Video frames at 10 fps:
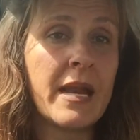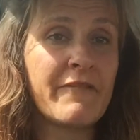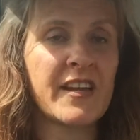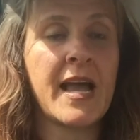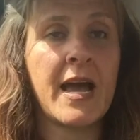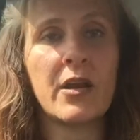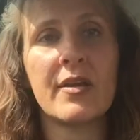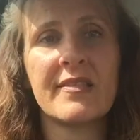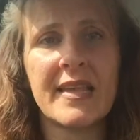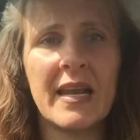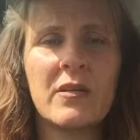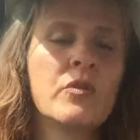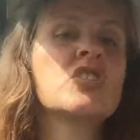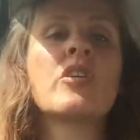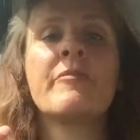and avocado
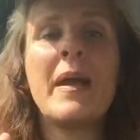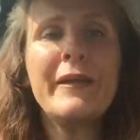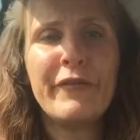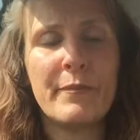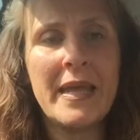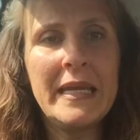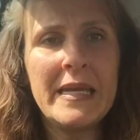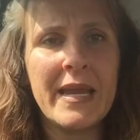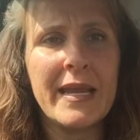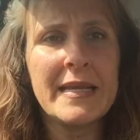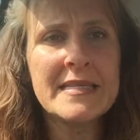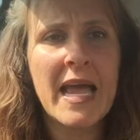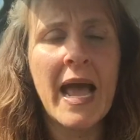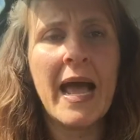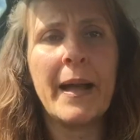salad, which I've made for many years.
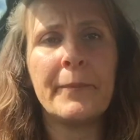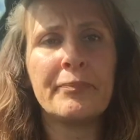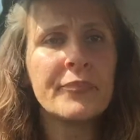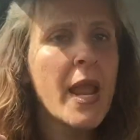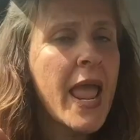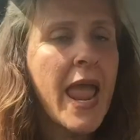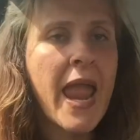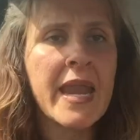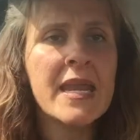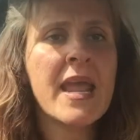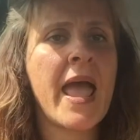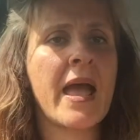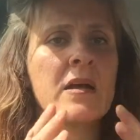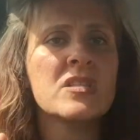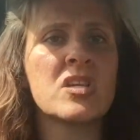
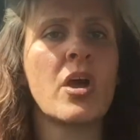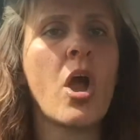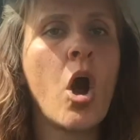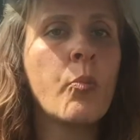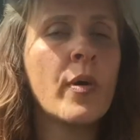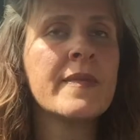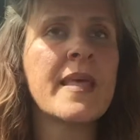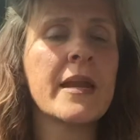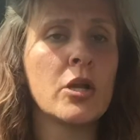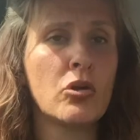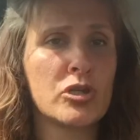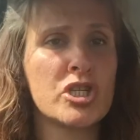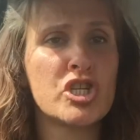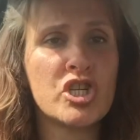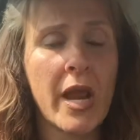Anyhow, so I'll bring that along
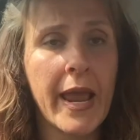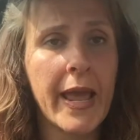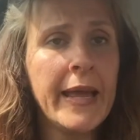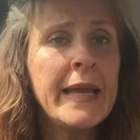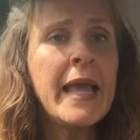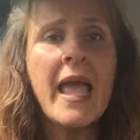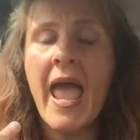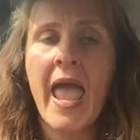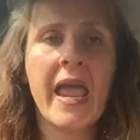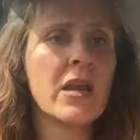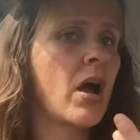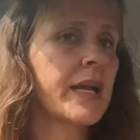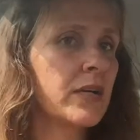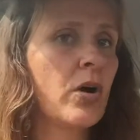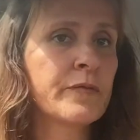to share, and
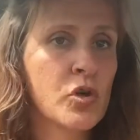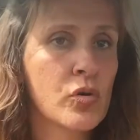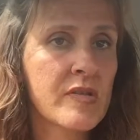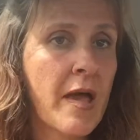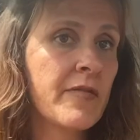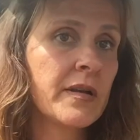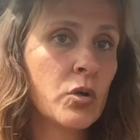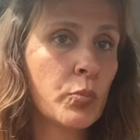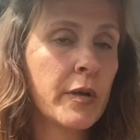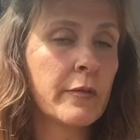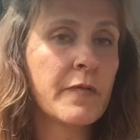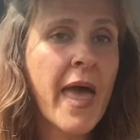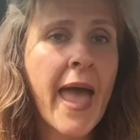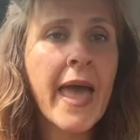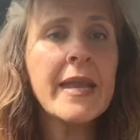I can of course have a little bit of
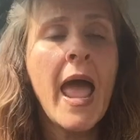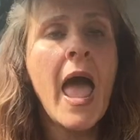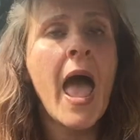that.